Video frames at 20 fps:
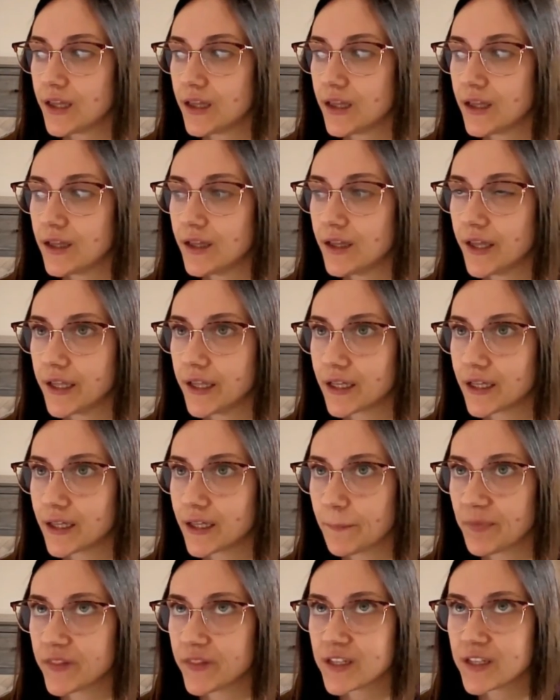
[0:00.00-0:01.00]
like
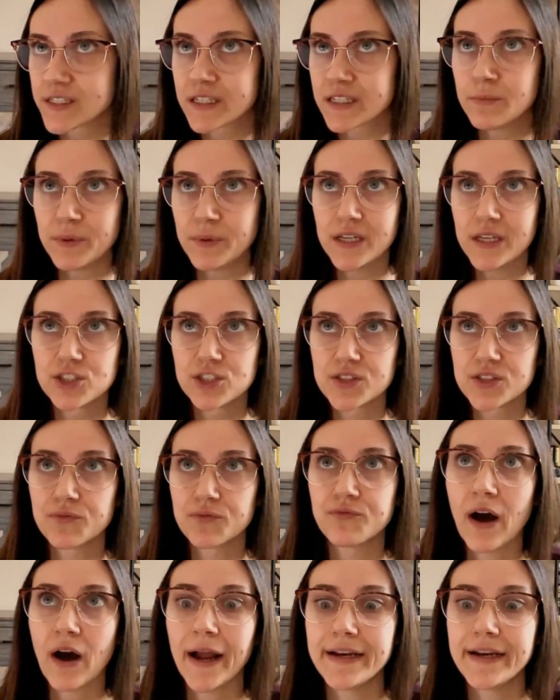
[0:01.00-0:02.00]
this can be just
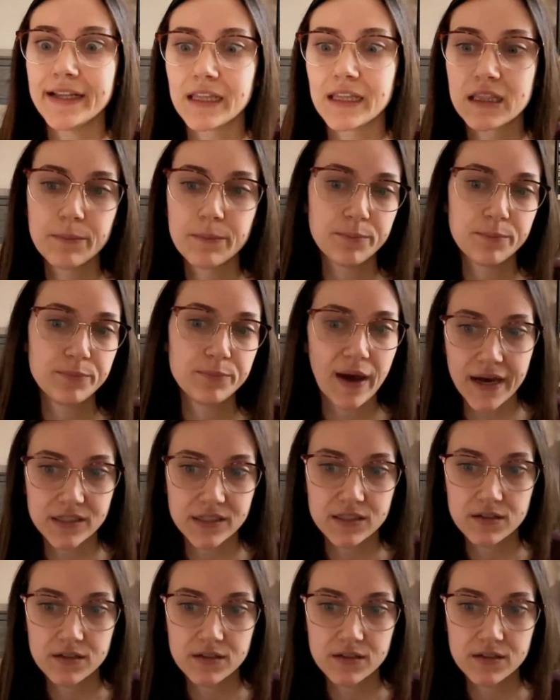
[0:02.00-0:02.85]
finding the best